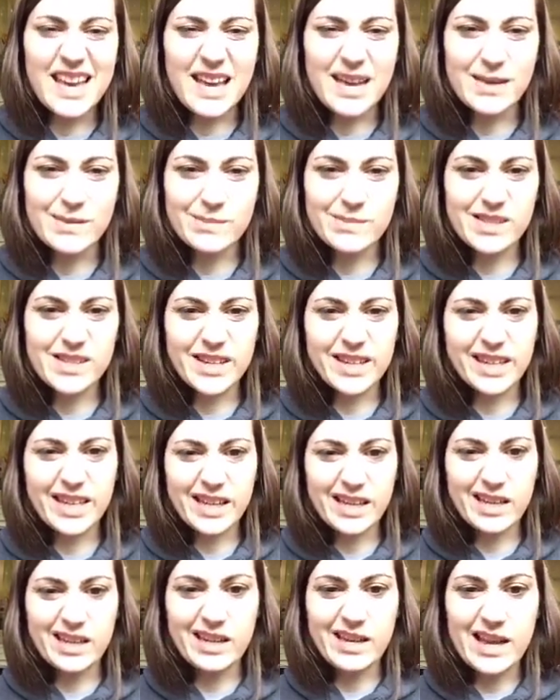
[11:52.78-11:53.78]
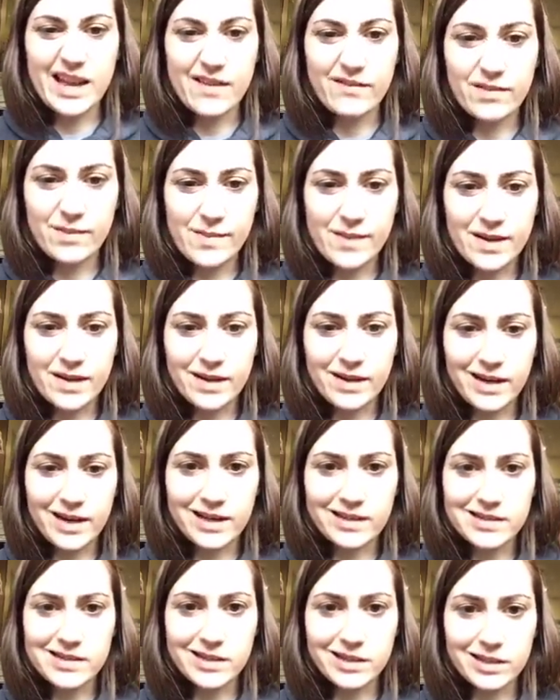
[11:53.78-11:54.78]
Yeah, I'm sorry I didn't have a better
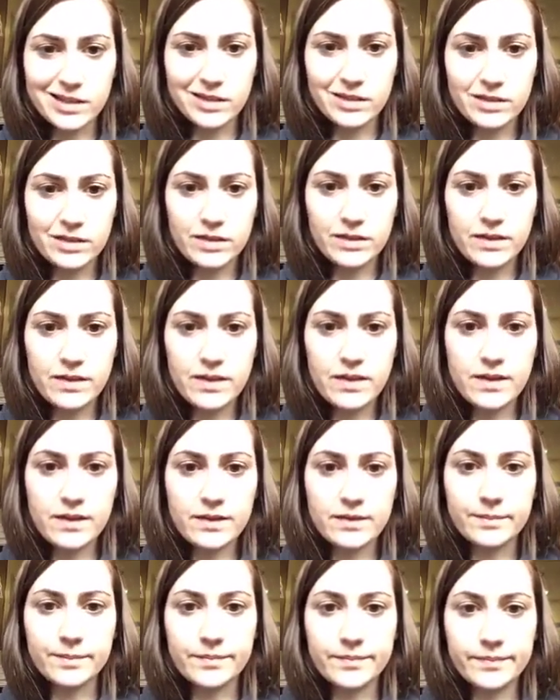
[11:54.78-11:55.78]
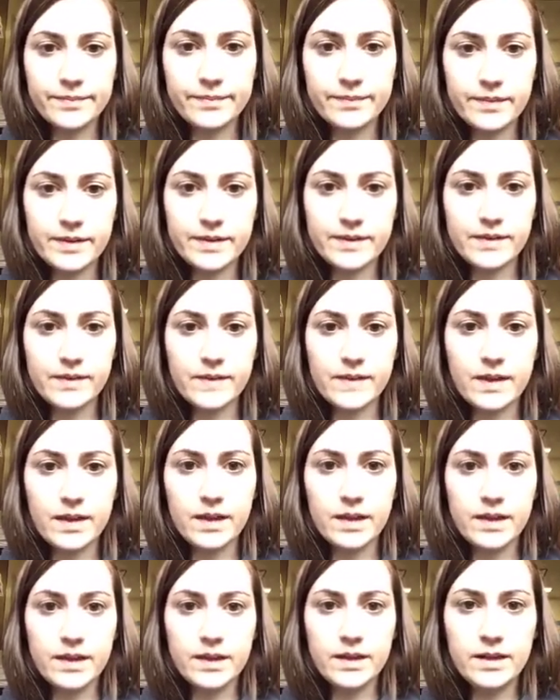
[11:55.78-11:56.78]
answer. Let's see.